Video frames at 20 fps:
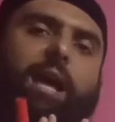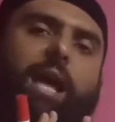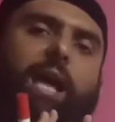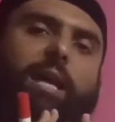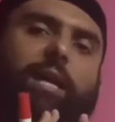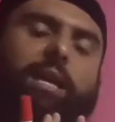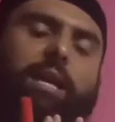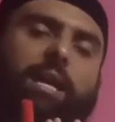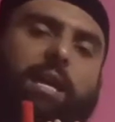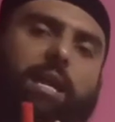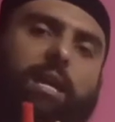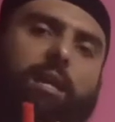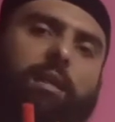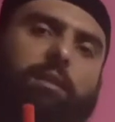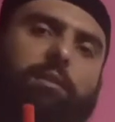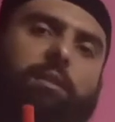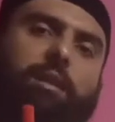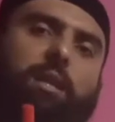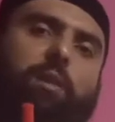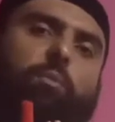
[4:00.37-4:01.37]

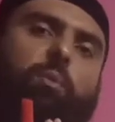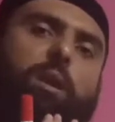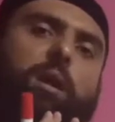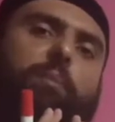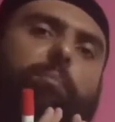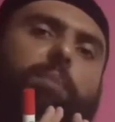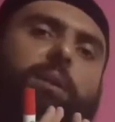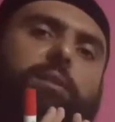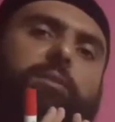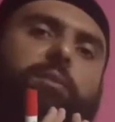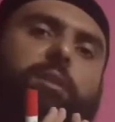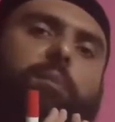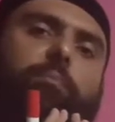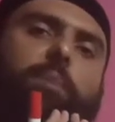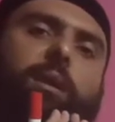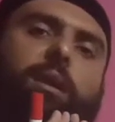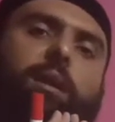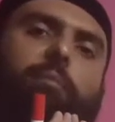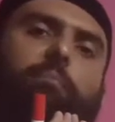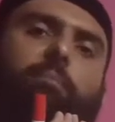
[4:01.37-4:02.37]
again the neuron function
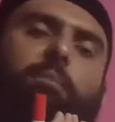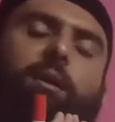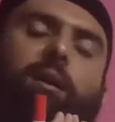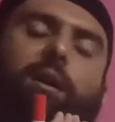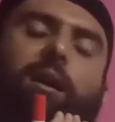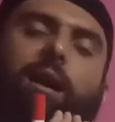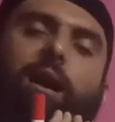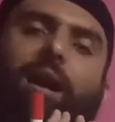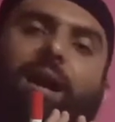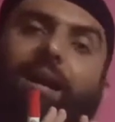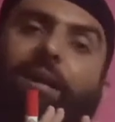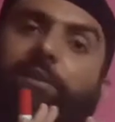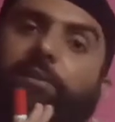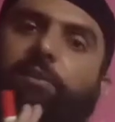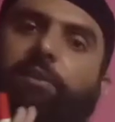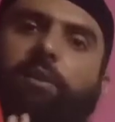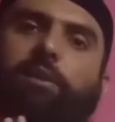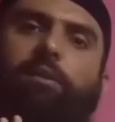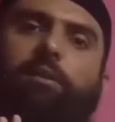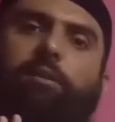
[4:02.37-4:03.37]
become
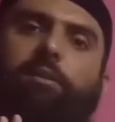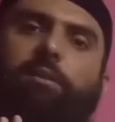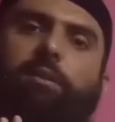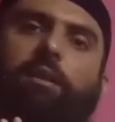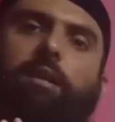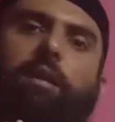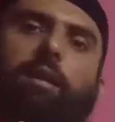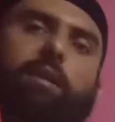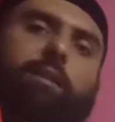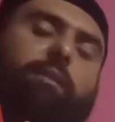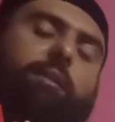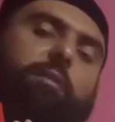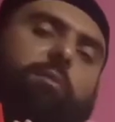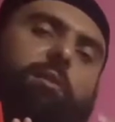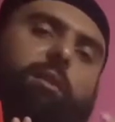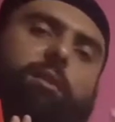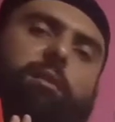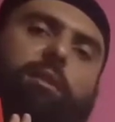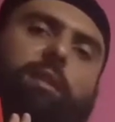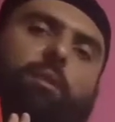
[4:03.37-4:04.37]
altered. In the
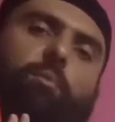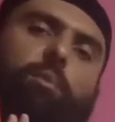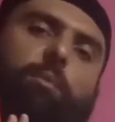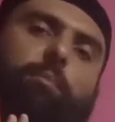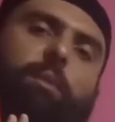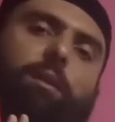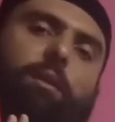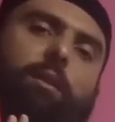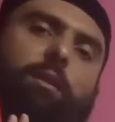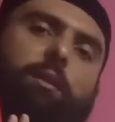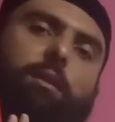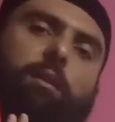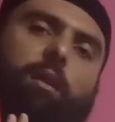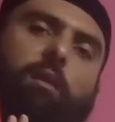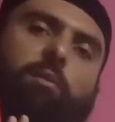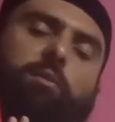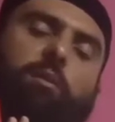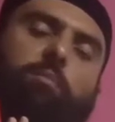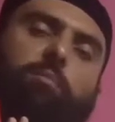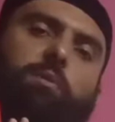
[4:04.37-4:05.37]
result, there will be
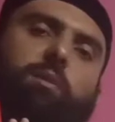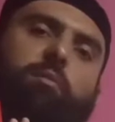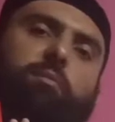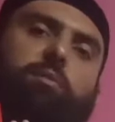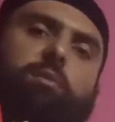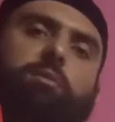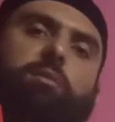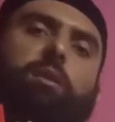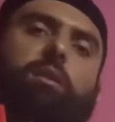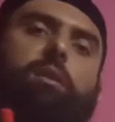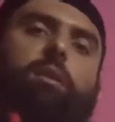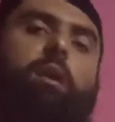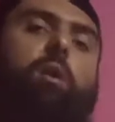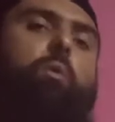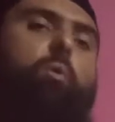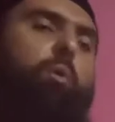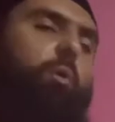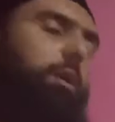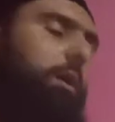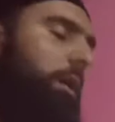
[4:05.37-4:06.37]
loss of sensation.
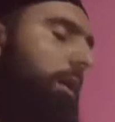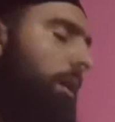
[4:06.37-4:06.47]
Now,